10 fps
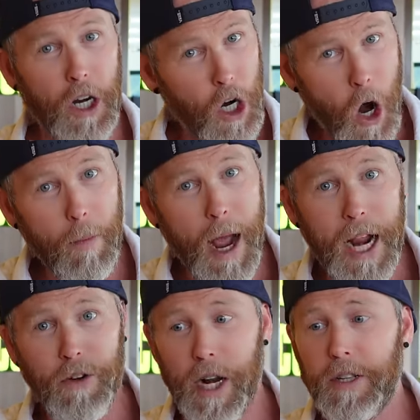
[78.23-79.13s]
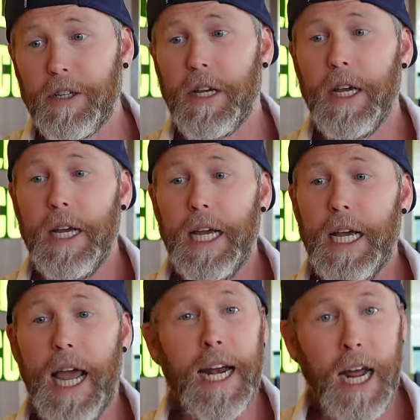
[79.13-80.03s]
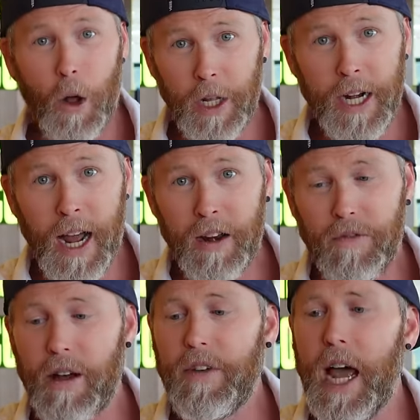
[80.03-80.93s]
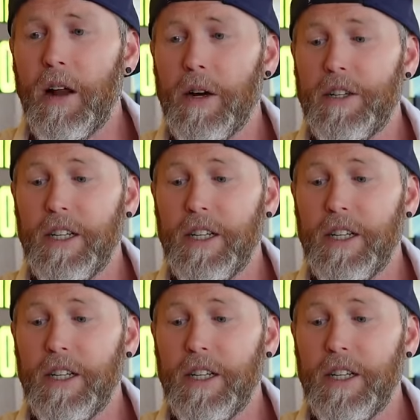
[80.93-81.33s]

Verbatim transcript: carbohydrates and only ninety-five calories.